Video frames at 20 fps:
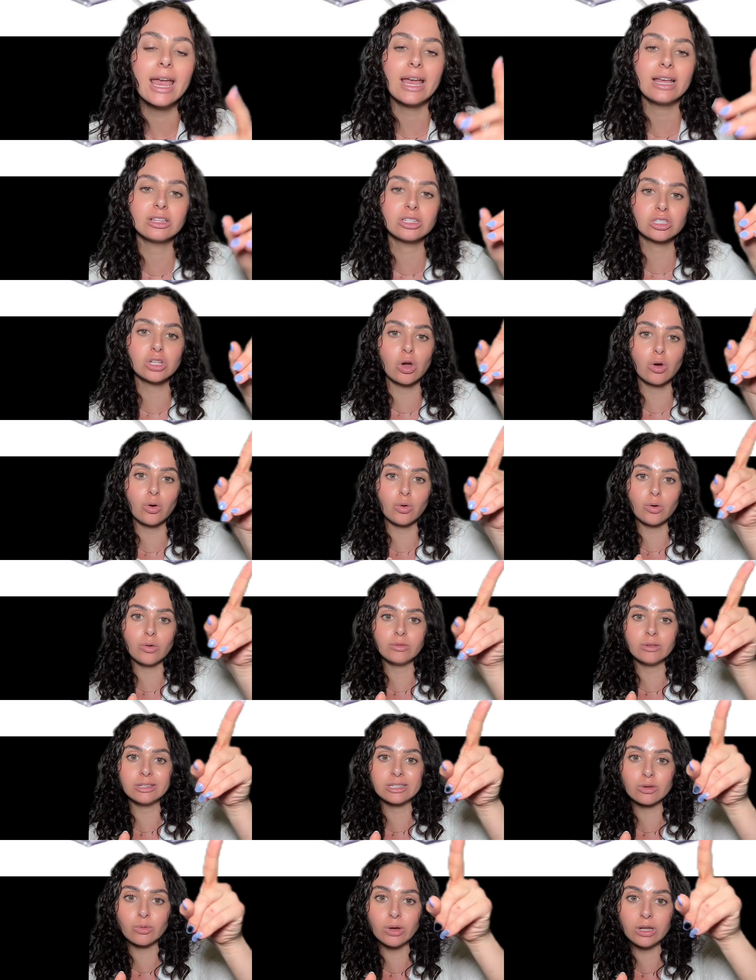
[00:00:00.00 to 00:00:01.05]
And so
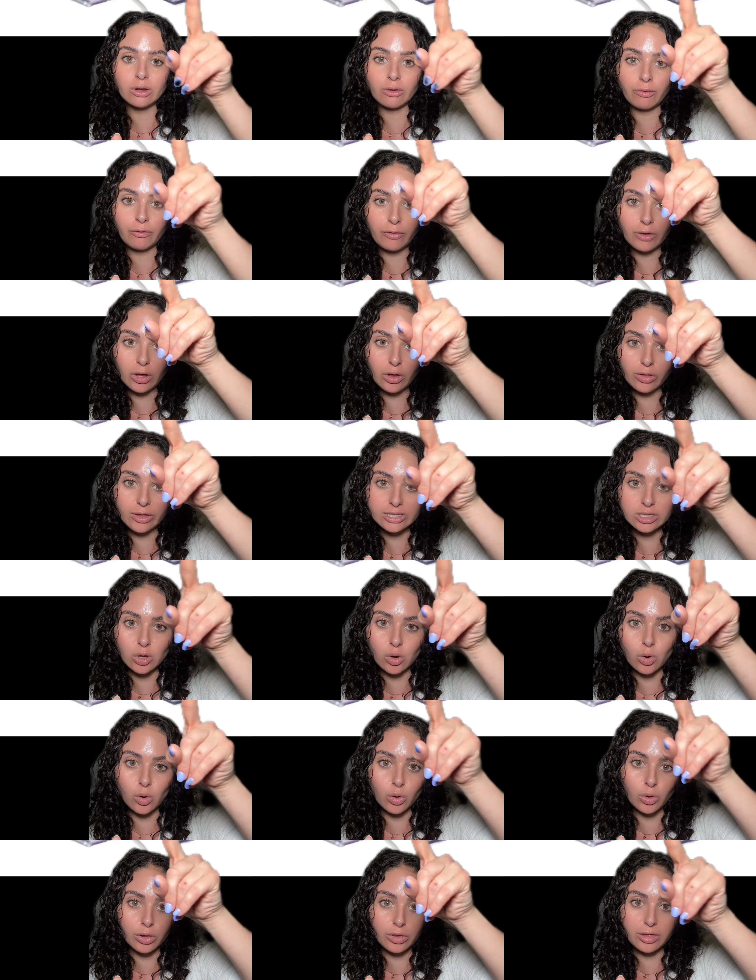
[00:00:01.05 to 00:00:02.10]
it's going to fill this
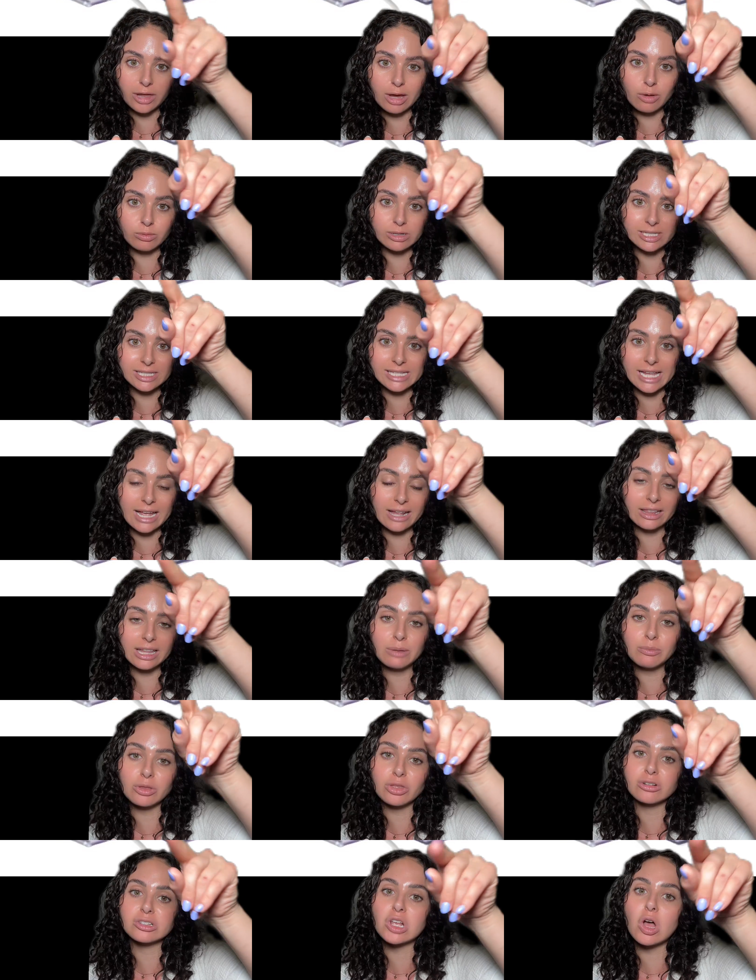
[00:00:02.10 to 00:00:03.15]
whole thing with saline,
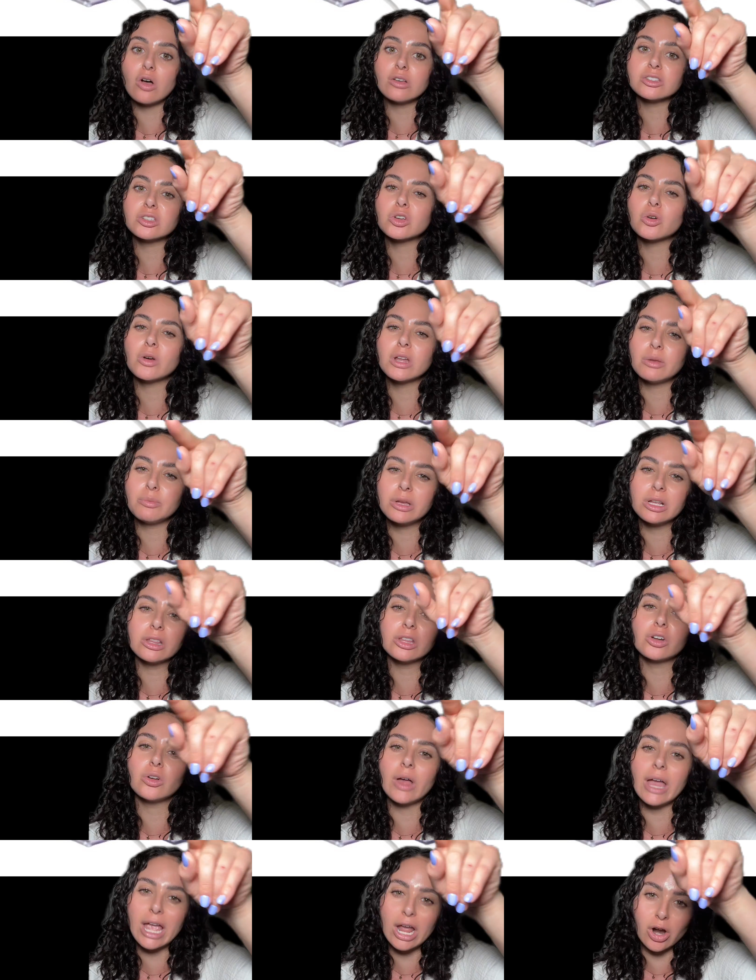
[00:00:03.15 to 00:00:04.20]
but there's also going to be a
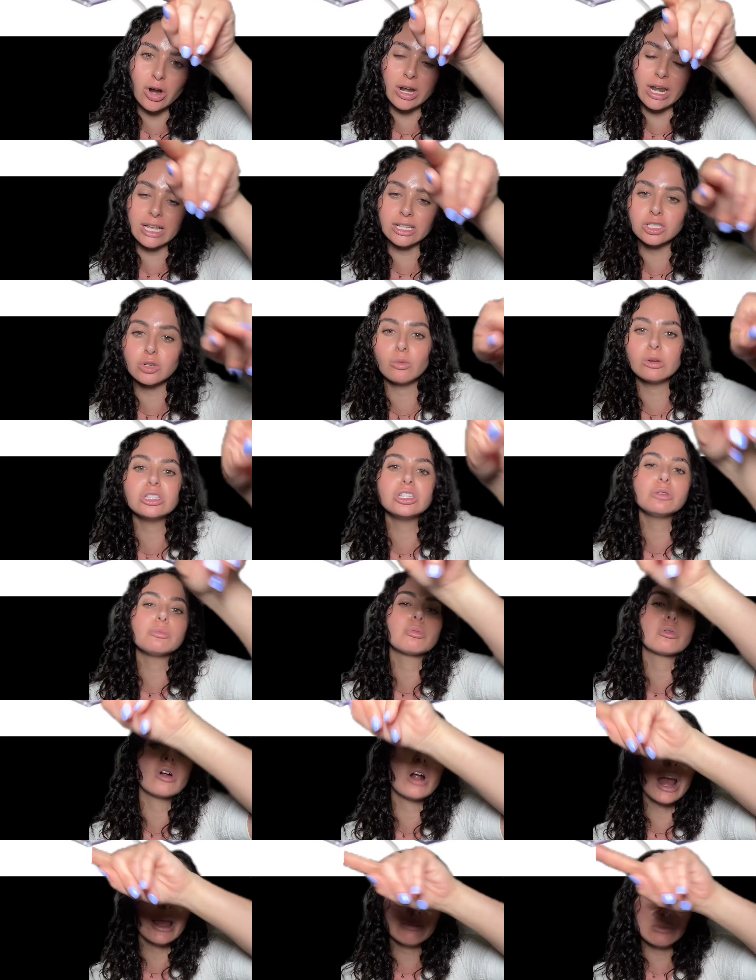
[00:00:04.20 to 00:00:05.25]
little air in it. So once you
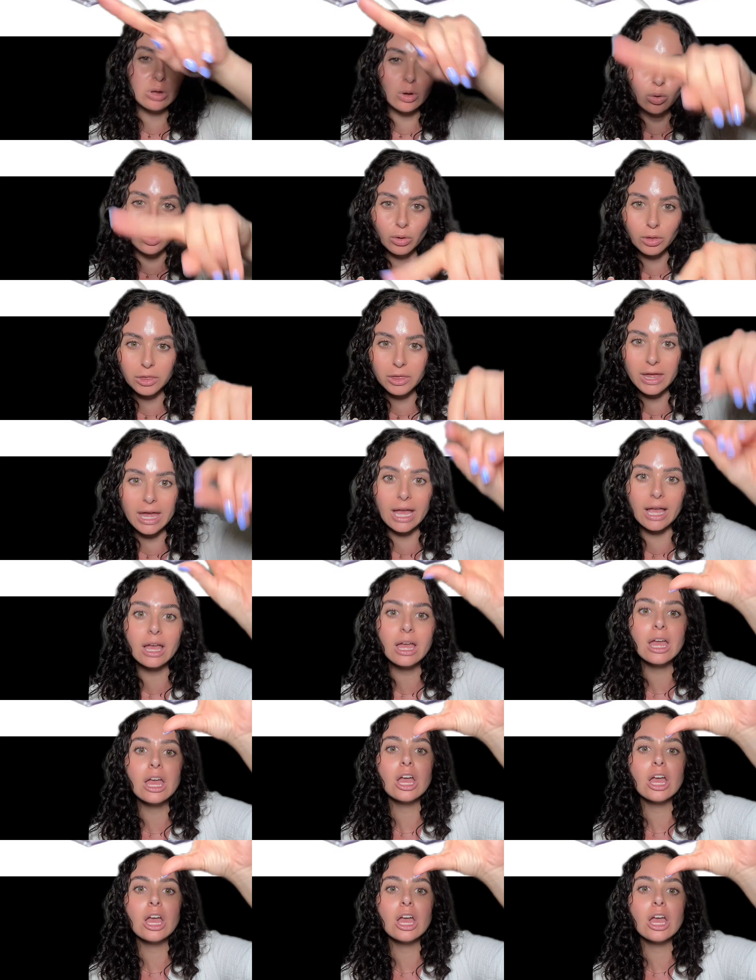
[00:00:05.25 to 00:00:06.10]
prime the whole thing,